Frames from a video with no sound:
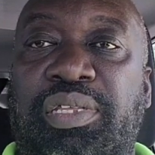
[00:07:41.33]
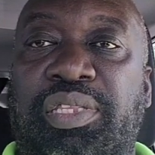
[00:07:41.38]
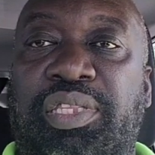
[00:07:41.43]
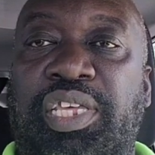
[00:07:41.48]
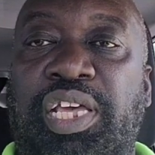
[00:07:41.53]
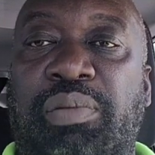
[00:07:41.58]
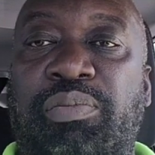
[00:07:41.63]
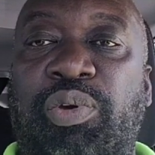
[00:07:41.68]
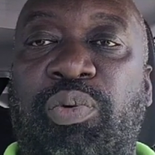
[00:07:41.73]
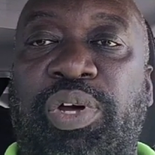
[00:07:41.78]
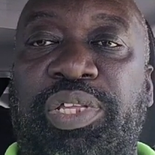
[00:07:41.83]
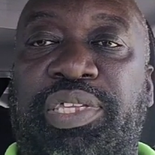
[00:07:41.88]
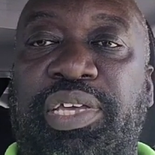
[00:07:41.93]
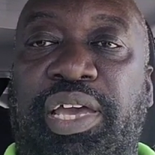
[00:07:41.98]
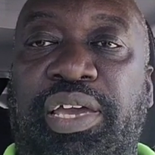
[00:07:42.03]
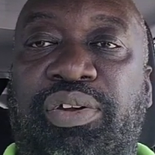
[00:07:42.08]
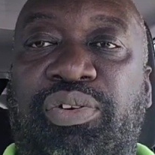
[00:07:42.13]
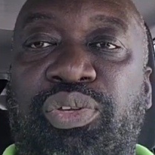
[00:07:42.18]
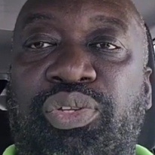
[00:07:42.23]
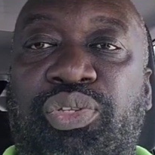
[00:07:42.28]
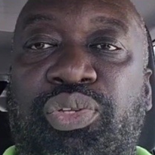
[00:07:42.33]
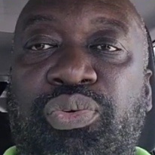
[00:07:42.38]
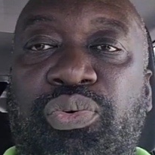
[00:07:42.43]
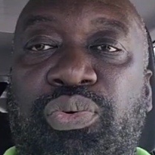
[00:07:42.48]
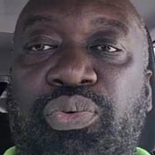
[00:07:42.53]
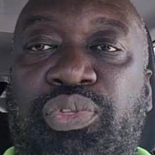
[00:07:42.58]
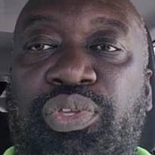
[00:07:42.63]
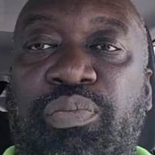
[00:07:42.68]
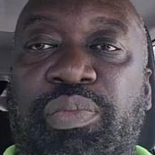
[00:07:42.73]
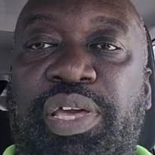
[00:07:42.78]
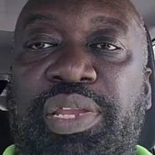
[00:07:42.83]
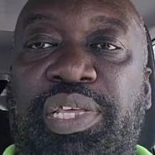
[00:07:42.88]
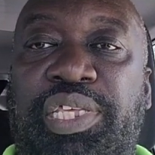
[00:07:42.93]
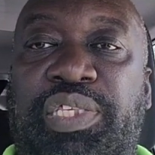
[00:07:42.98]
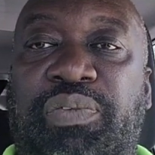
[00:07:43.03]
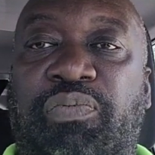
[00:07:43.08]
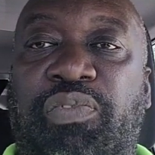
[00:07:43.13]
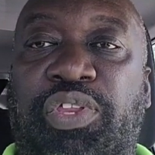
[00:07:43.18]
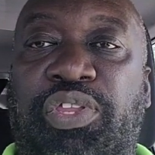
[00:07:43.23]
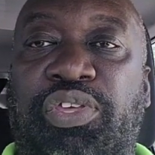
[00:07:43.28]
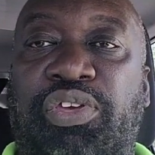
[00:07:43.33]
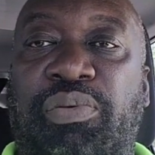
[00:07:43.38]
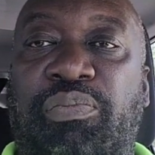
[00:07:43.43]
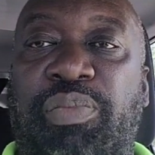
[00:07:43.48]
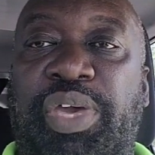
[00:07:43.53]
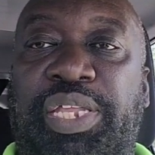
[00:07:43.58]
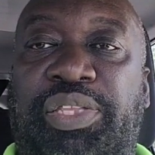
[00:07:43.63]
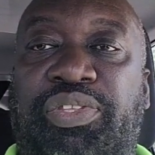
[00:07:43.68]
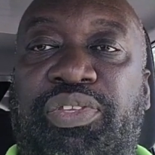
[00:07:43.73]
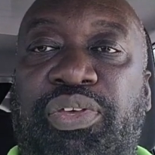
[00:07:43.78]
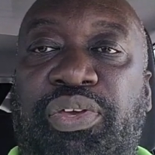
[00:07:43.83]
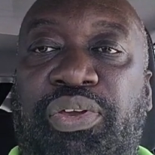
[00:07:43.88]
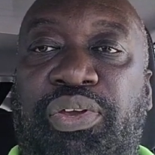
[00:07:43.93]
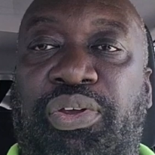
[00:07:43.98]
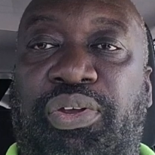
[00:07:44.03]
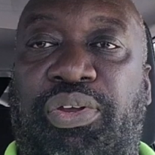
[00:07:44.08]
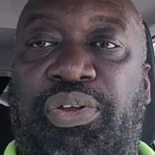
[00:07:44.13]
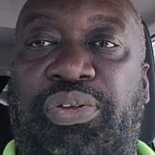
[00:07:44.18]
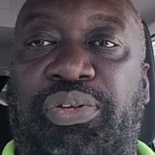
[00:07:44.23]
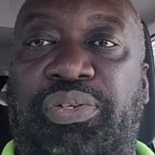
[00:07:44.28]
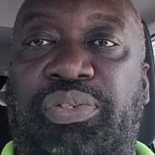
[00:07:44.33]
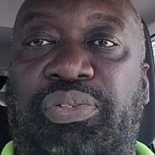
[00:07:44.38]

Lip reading: Tell me what I could do to make this video better.